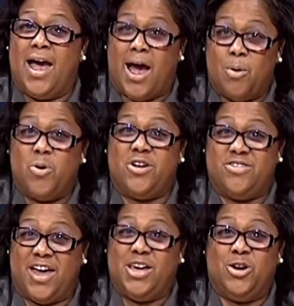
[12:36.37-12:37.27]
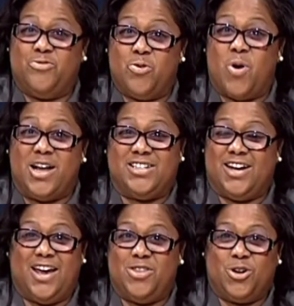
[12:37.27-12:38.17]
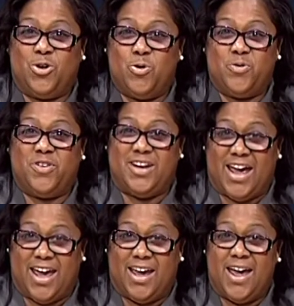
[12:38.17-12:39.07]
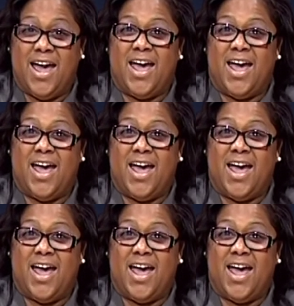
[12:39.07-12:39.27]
I want to thank you for watching In the Cool of the Day